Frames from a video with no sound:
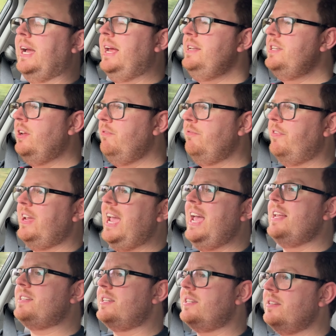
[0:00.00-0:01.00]
And don't
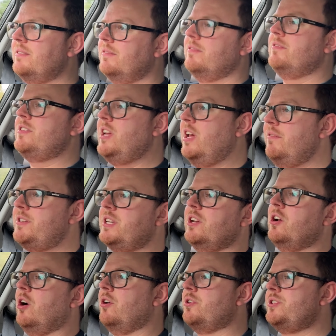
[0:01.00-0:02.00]
forget, servicing
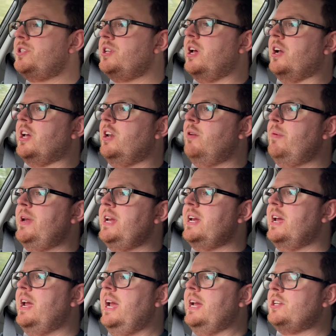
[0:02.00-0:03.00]
costs are going to be
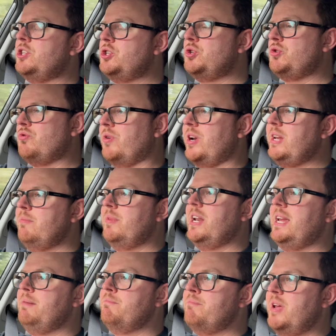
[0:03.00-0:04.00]

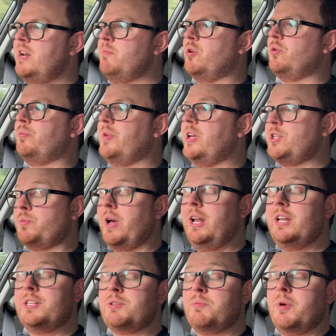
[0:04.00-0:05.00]
extremely minimal. As
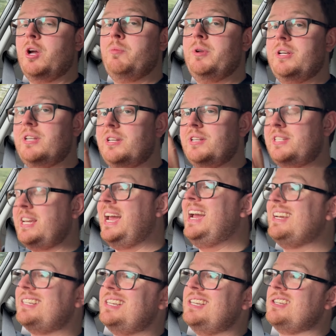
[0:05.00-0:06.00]
well as the moment,
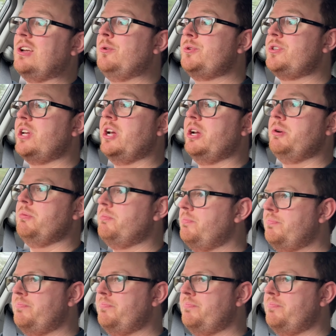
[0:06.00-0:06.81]
tax is also